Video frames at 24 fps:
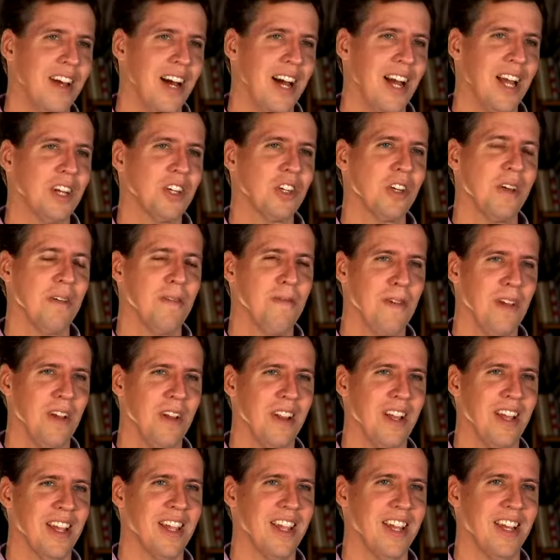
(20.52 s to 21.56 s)
I actually
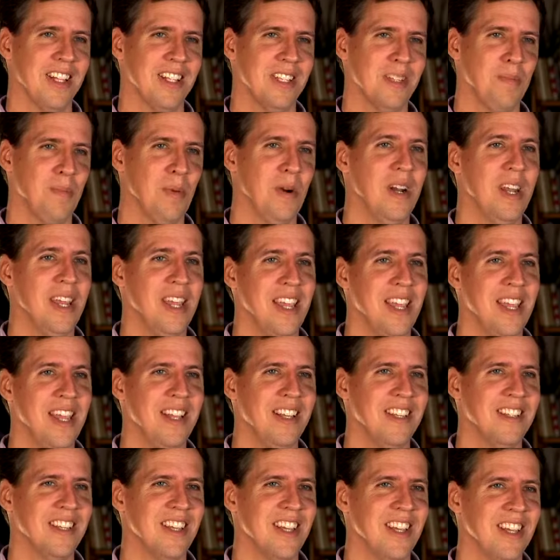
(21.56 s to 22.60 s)
feel like it's pretty
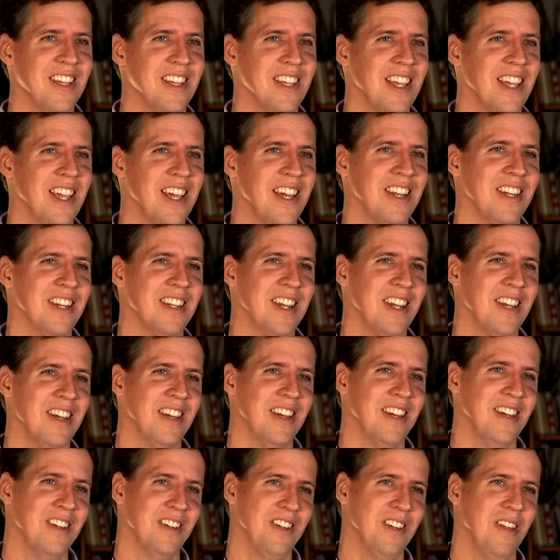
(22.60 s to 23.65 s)
easy to get into,
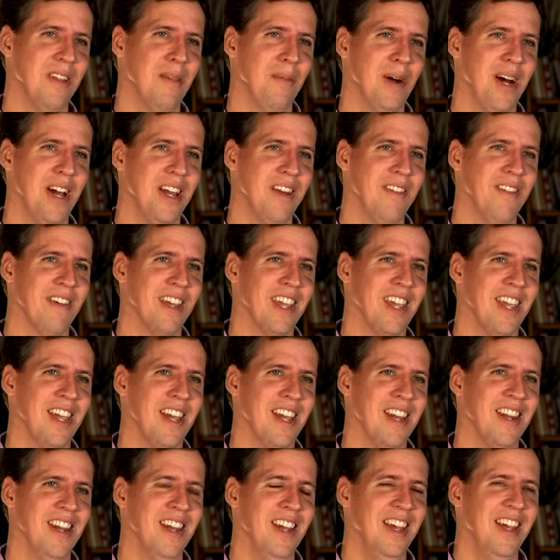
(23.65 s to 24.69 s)
into the mind of a
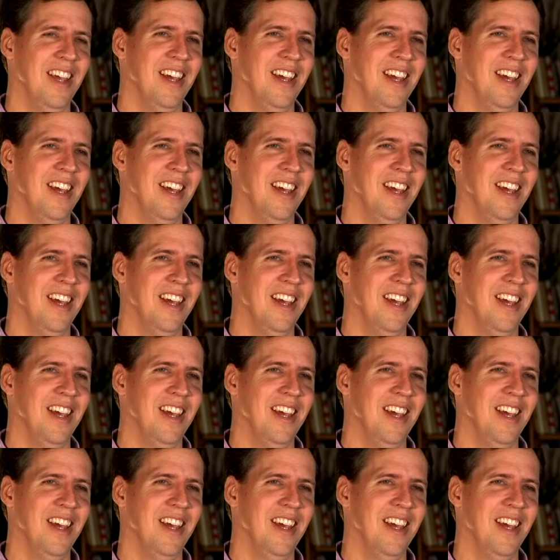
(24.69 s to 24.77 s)
kid.